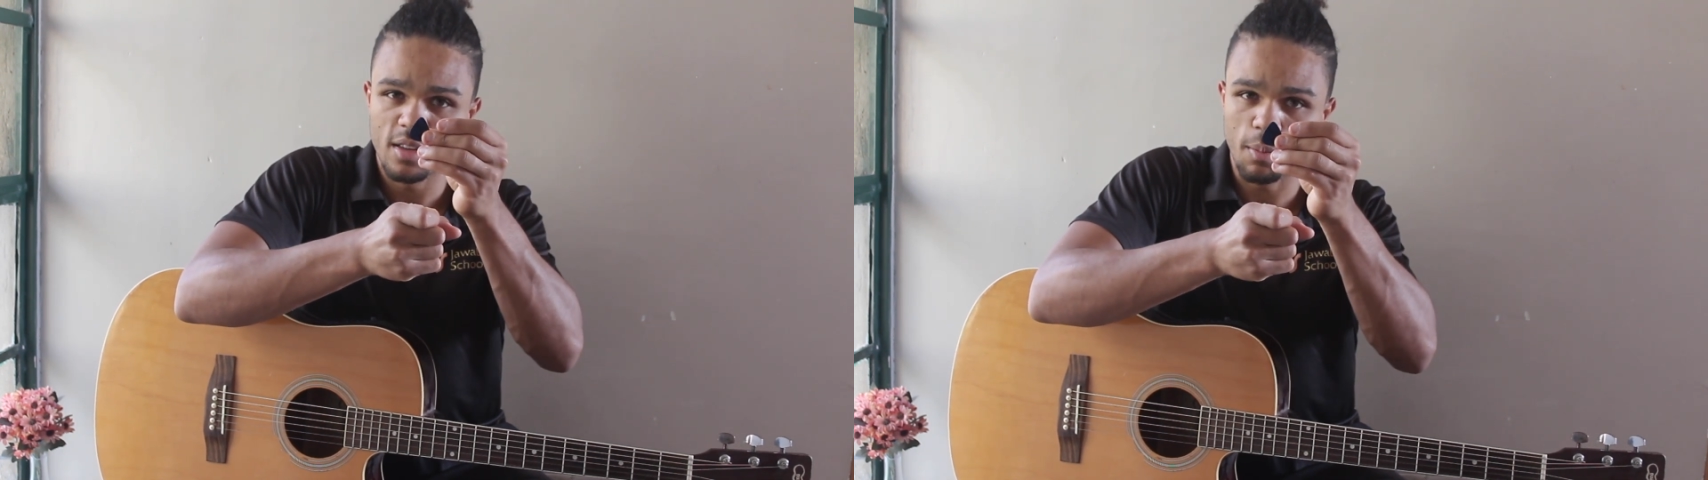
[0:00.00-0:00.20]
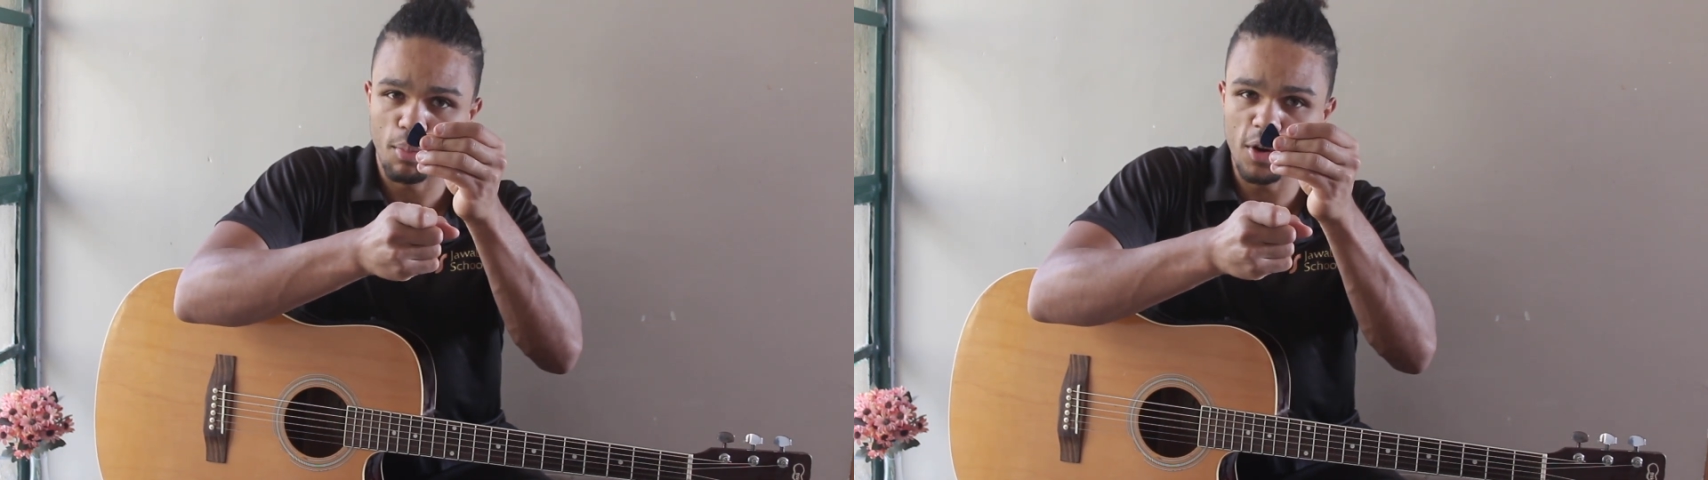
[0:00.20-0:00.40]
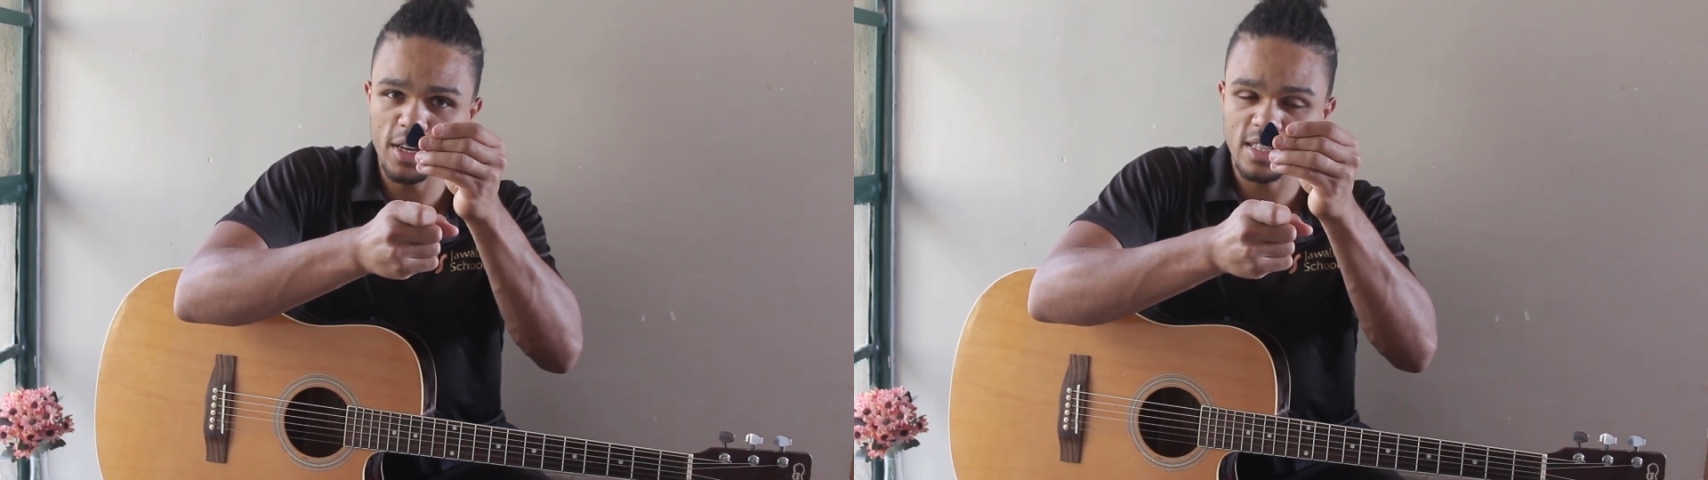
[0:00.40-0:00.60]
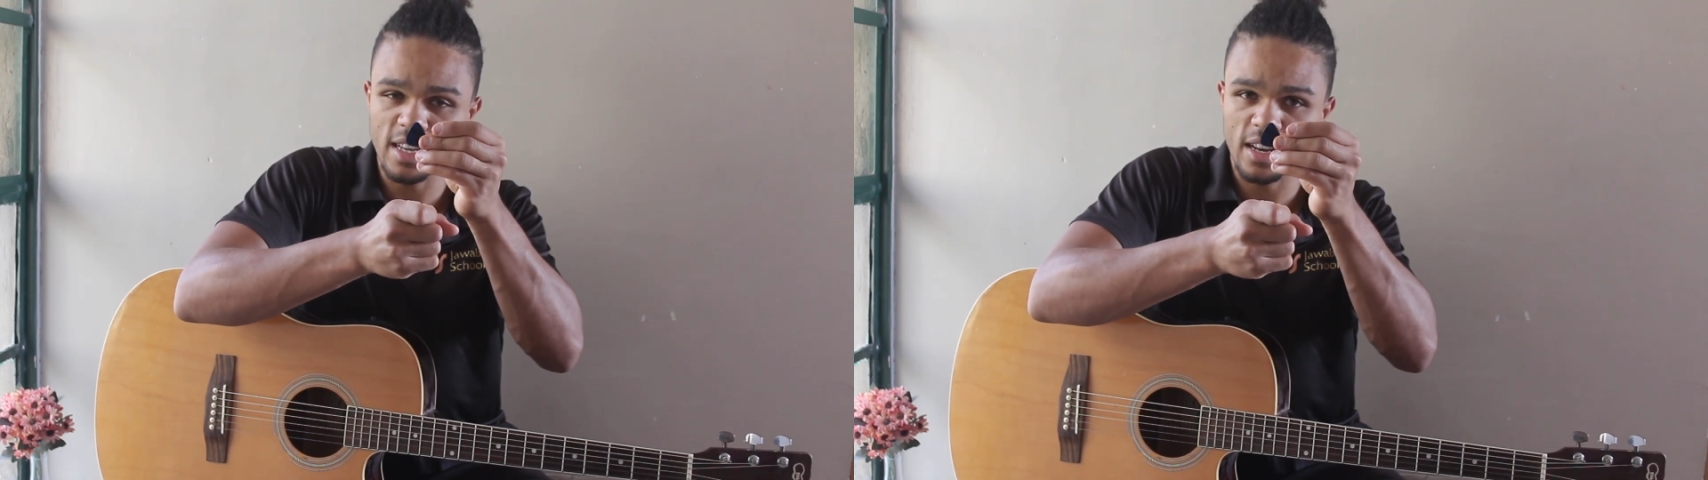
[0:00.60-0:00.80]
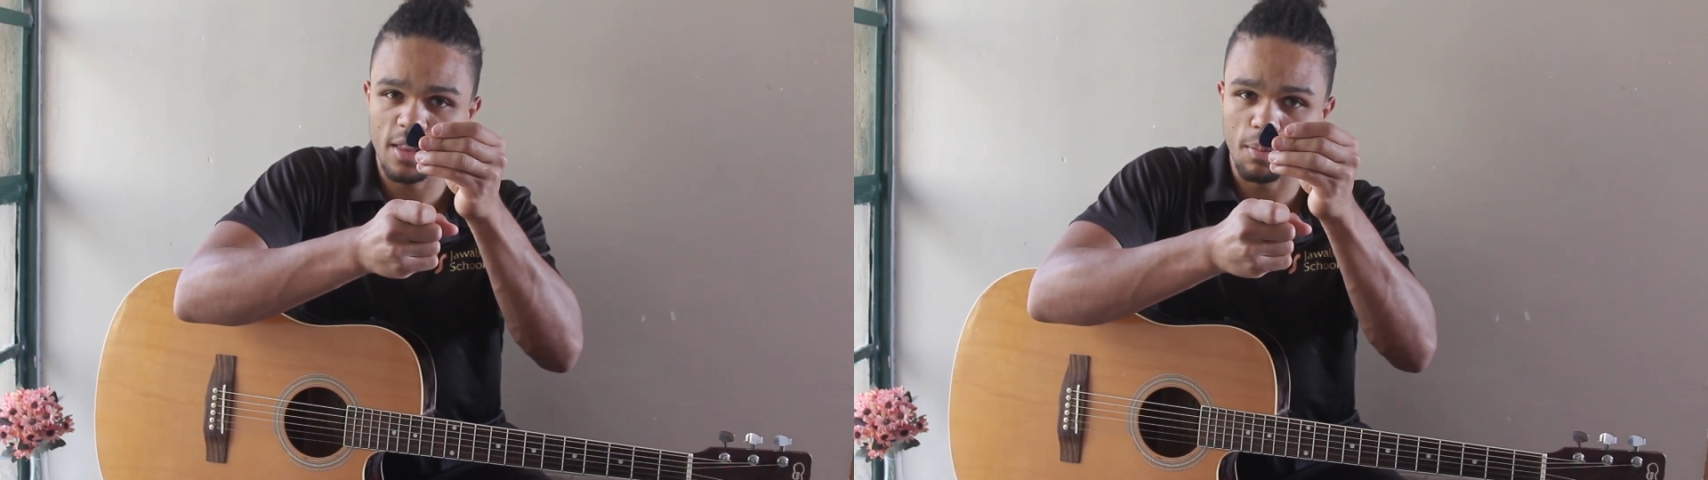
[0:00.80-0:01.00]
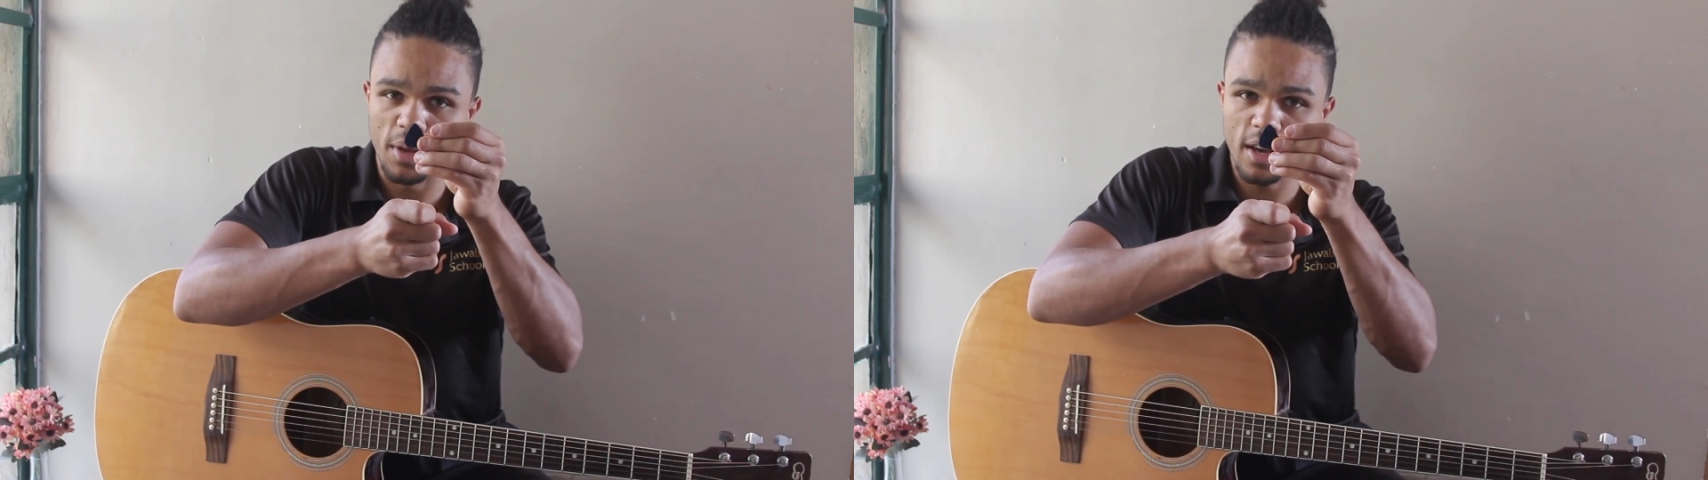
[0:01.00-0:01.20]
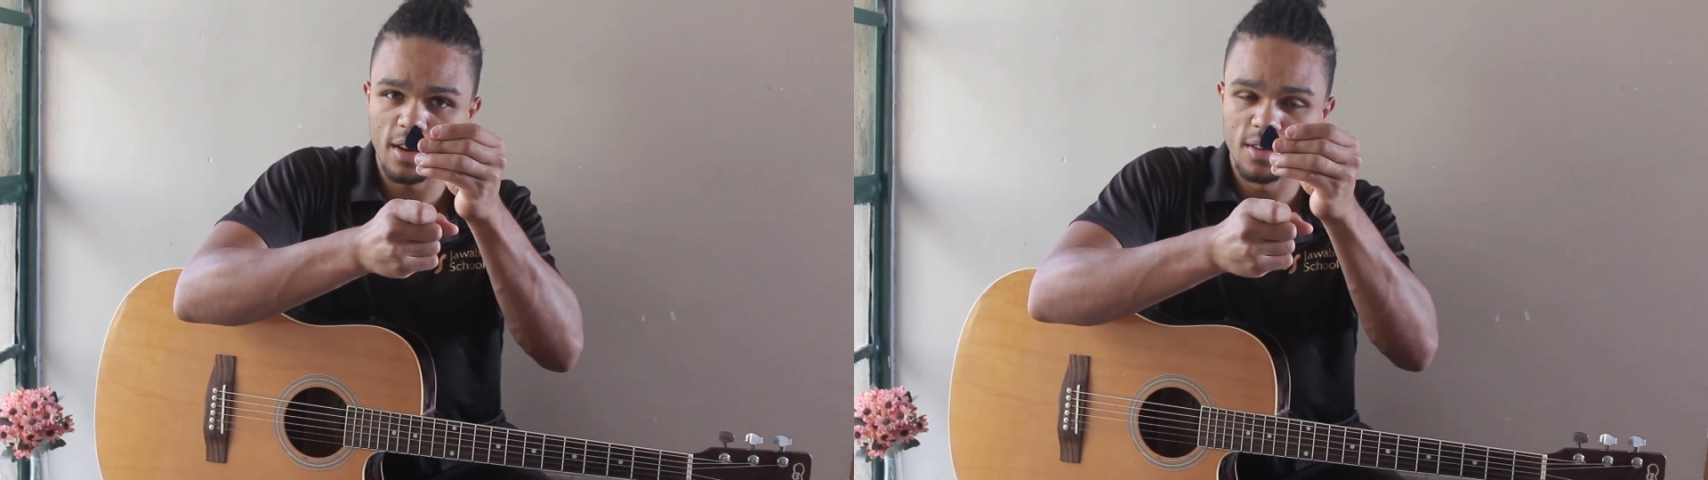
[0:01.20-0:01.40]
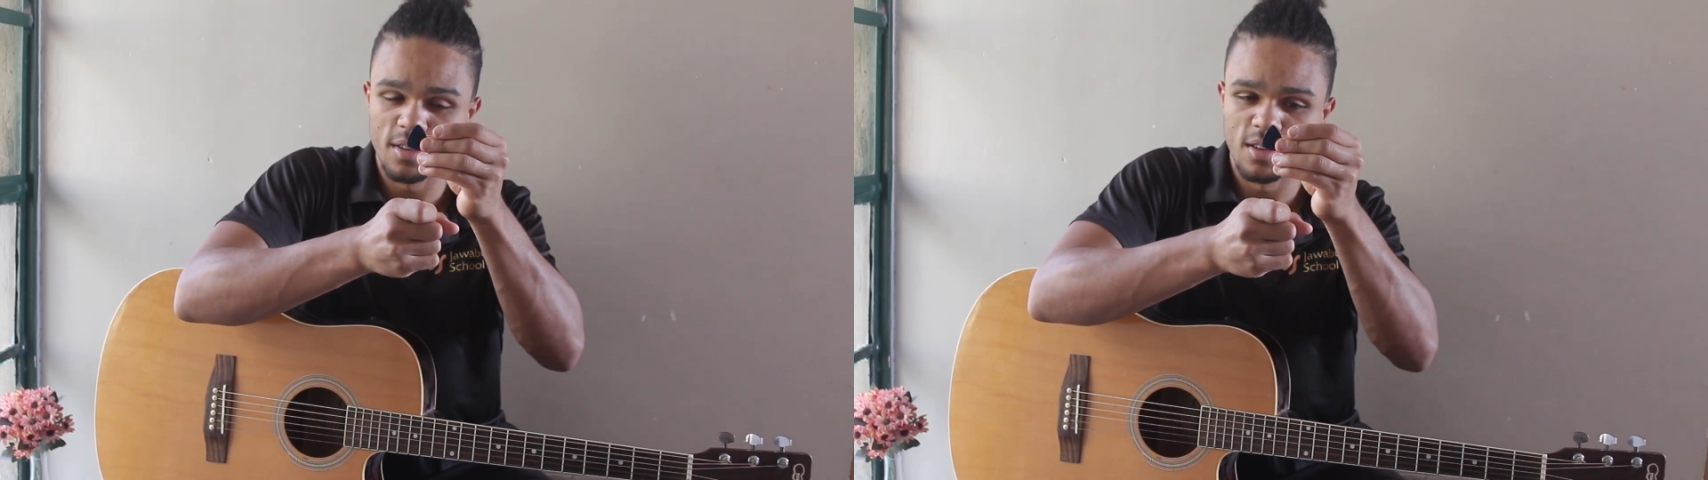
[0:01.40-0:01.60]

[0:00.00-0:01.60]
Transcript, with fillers: the pointy side of the pick,